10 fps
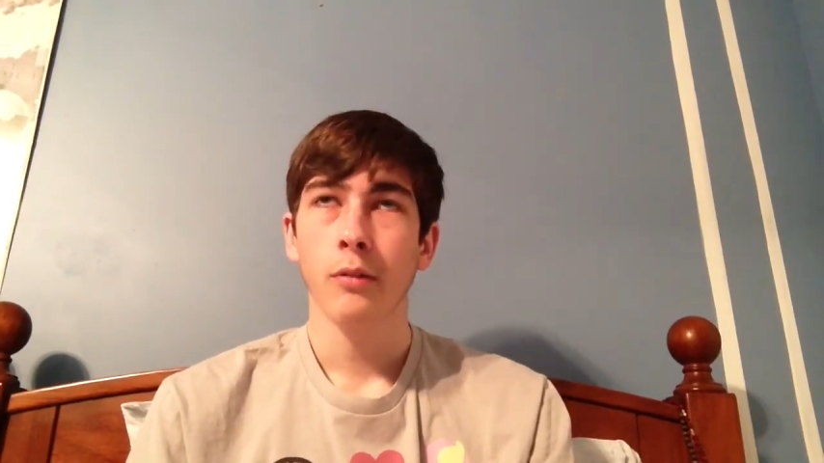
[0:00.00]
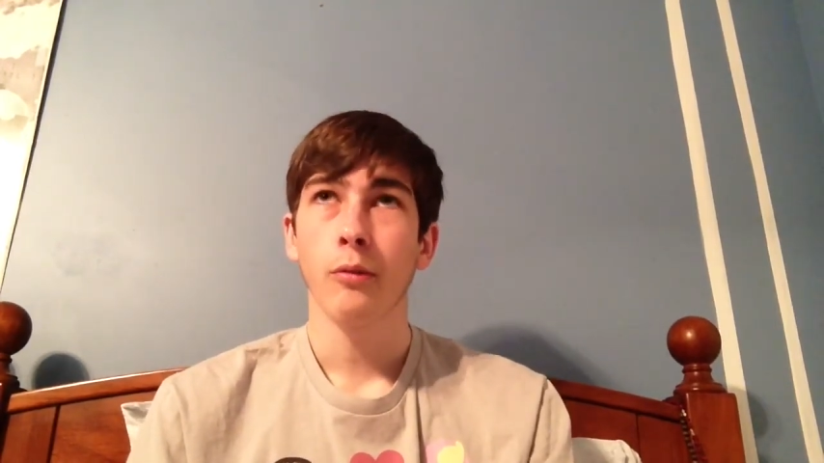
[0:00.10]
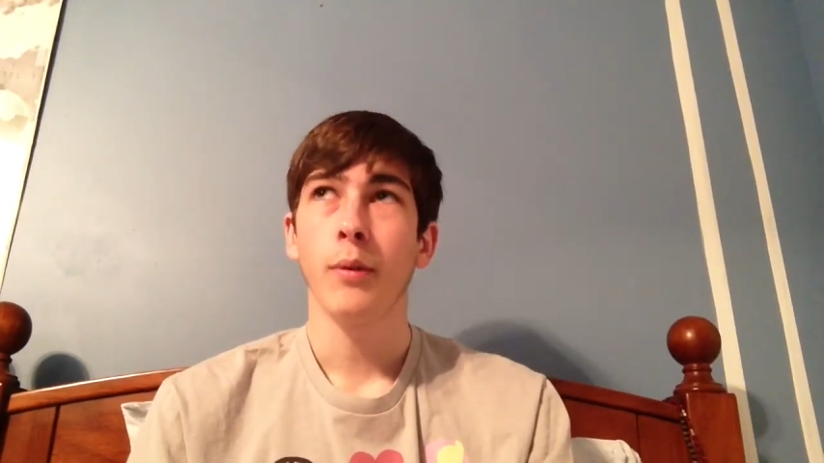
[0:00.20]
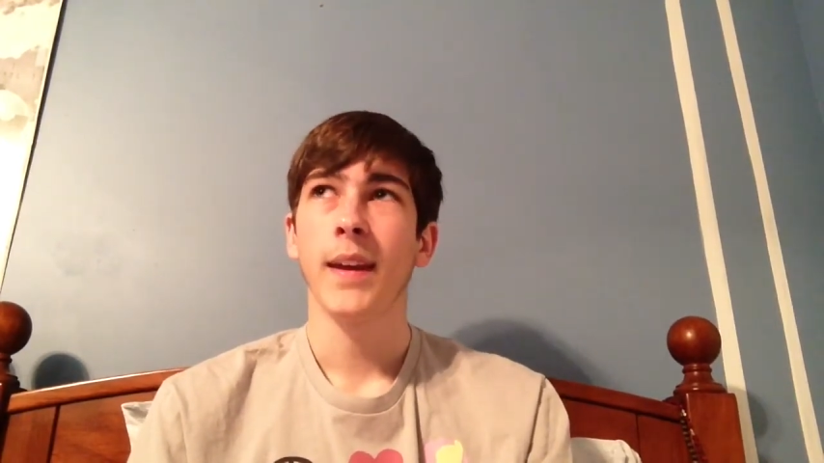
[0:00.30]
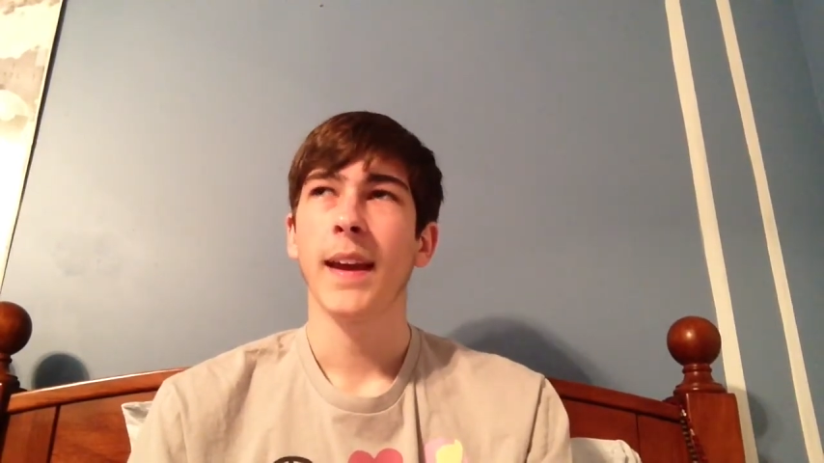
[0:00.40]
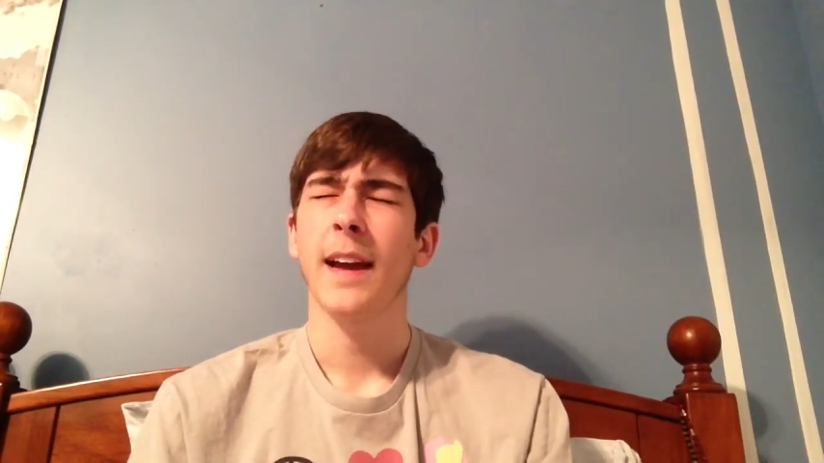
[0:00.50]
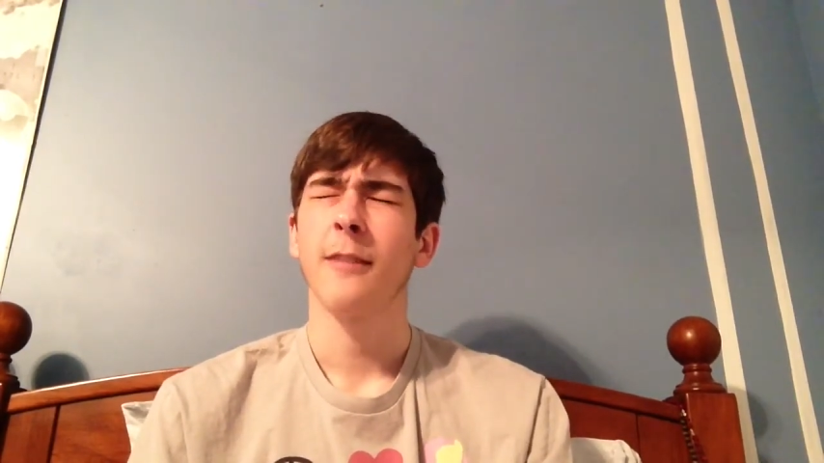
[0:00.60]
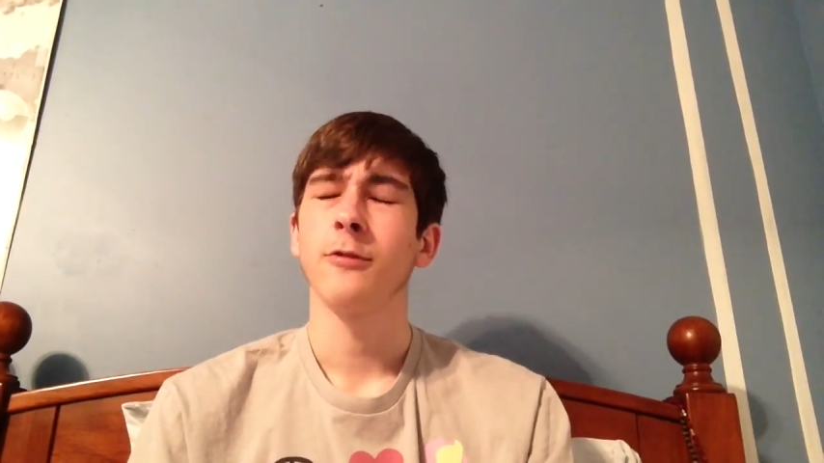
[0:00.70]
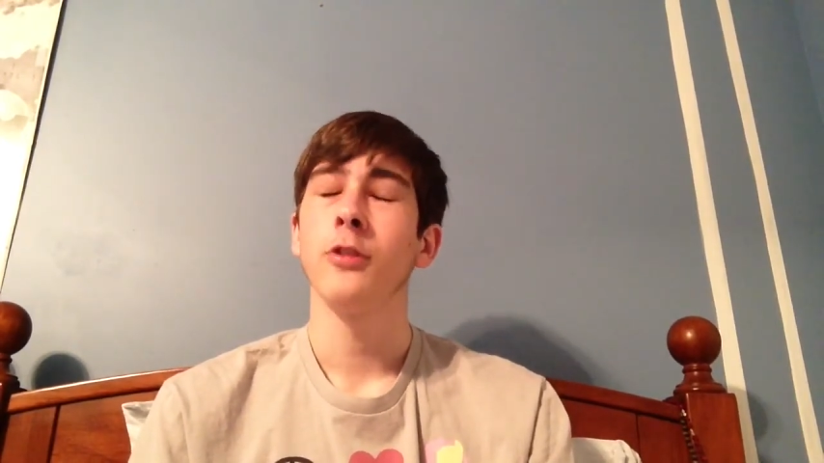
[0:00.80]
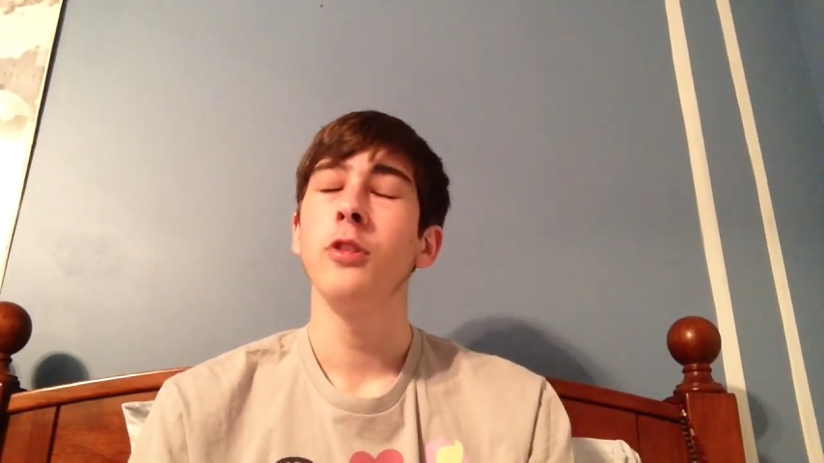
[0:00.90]
we have
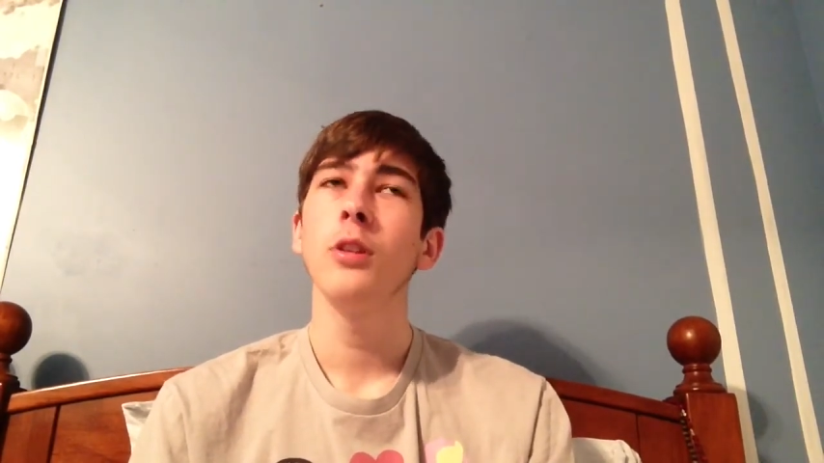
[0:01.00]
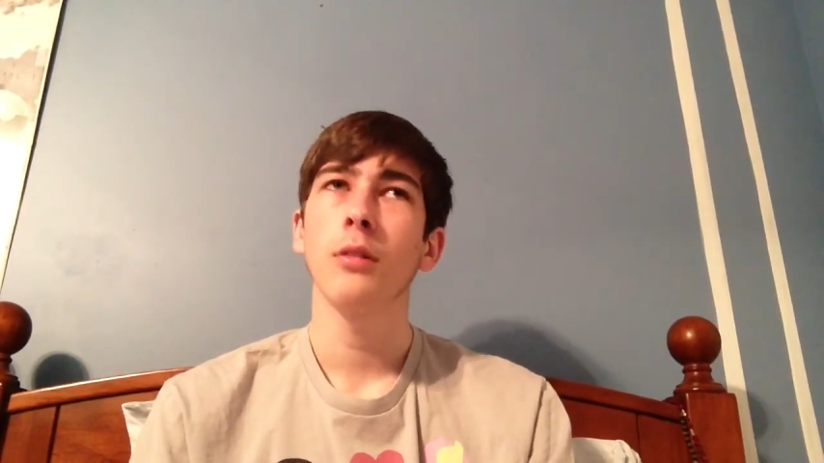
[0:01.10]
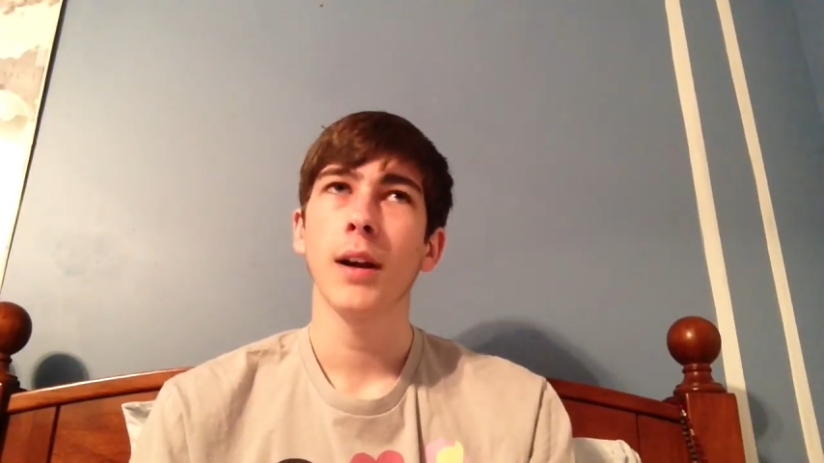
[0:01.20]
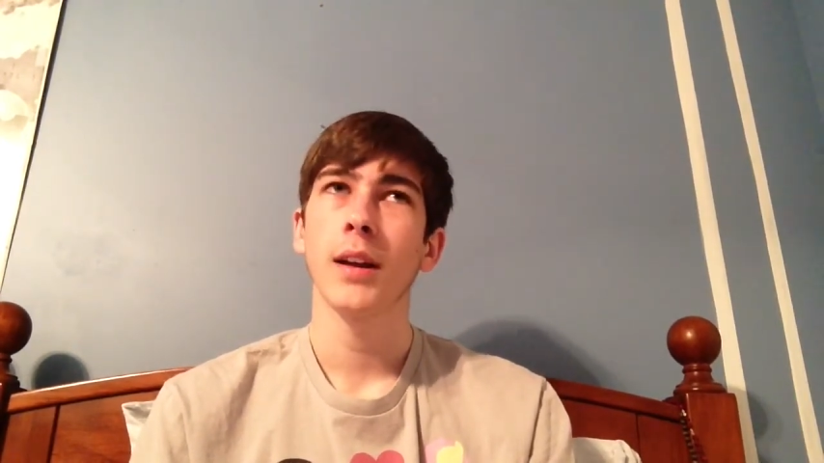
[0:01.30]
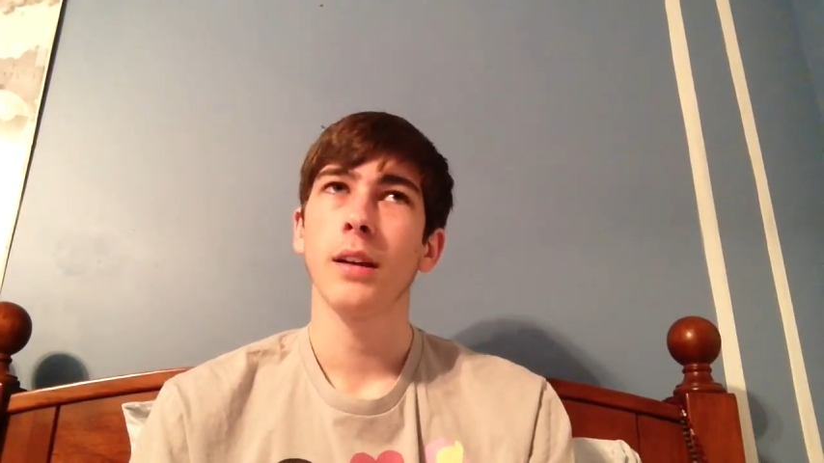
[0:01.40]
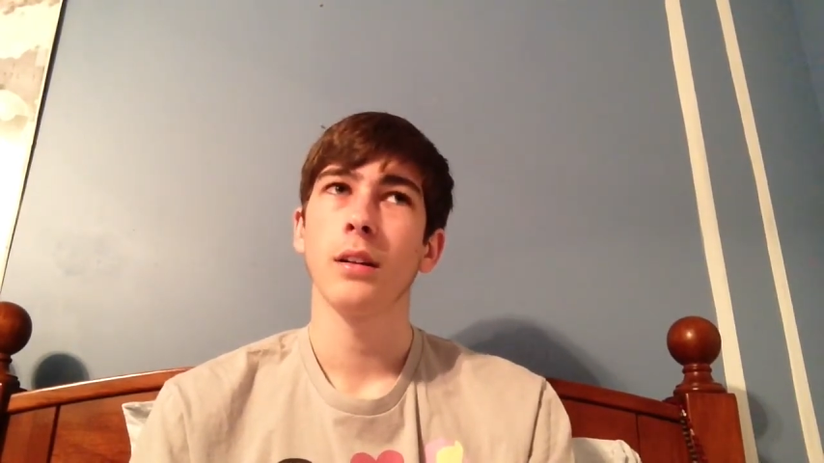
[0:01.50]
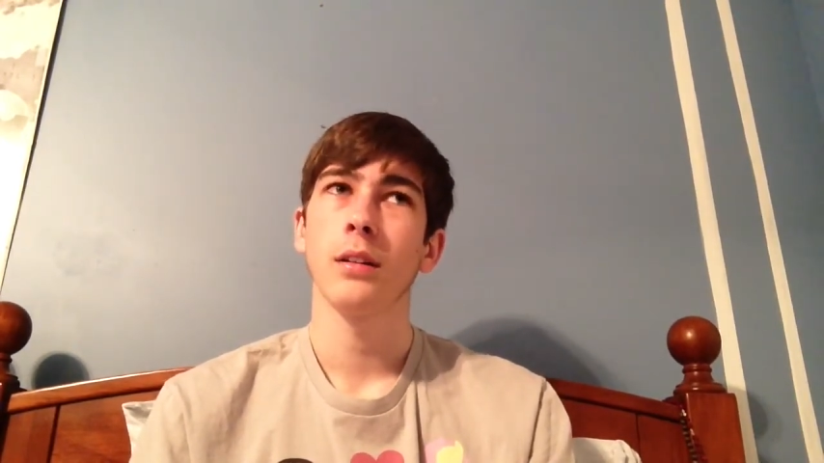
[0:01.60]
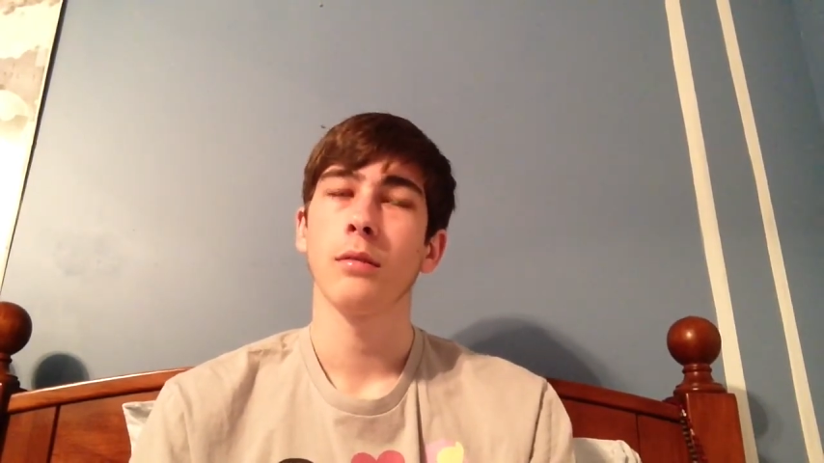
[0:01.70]
no idea